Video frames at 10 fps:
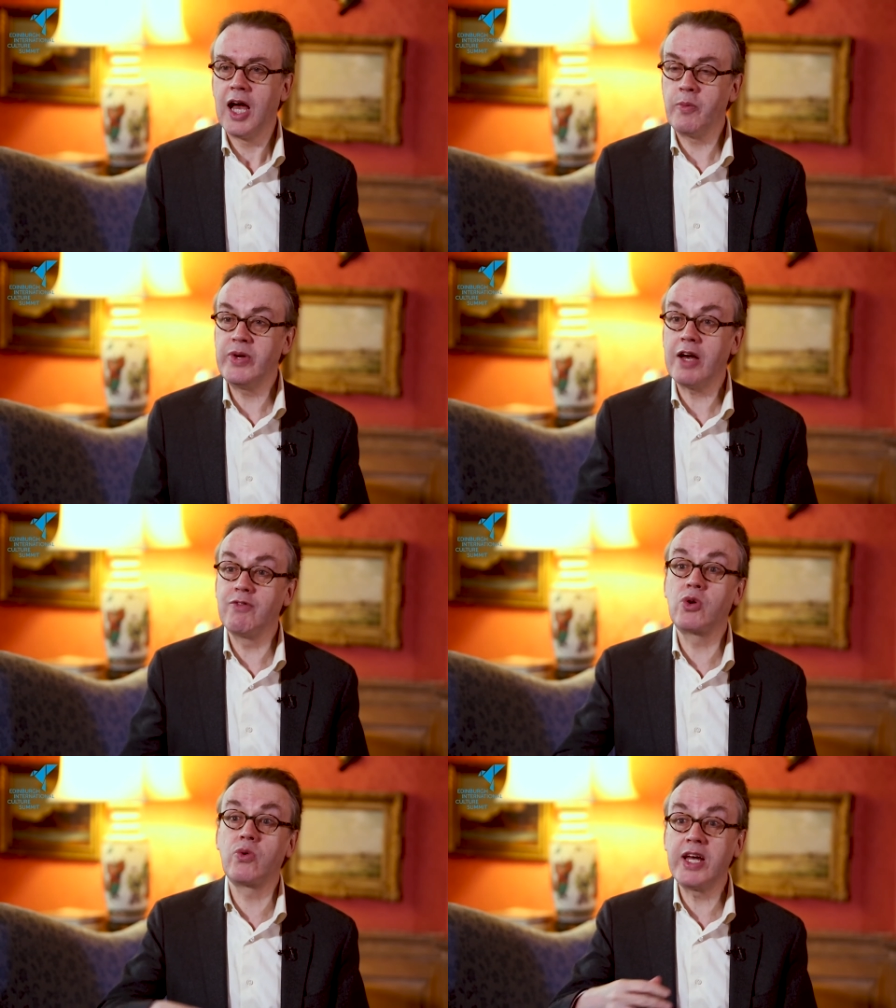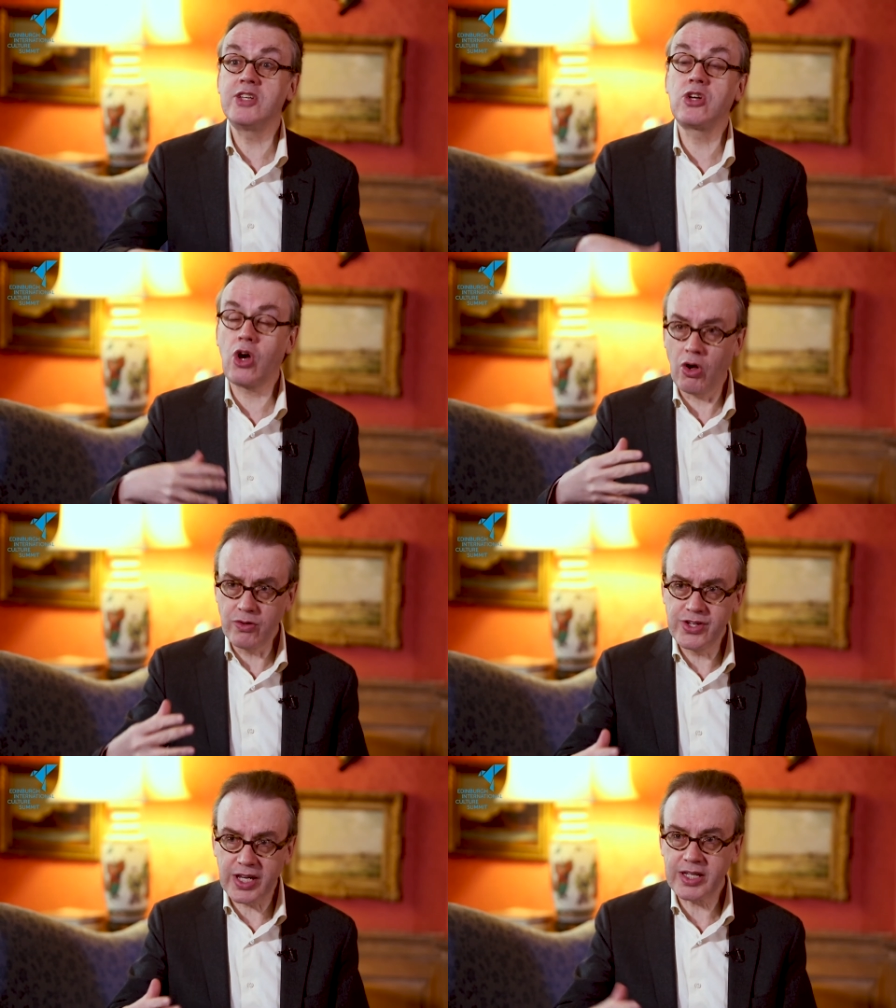and we have a great
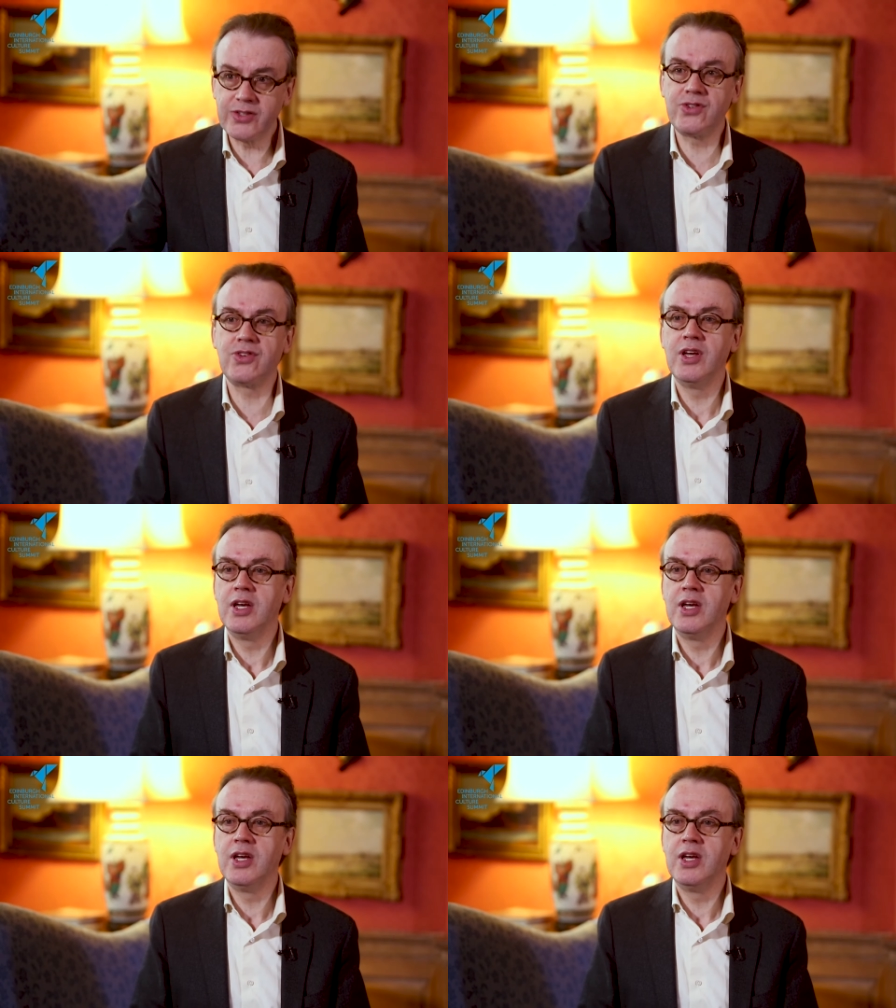context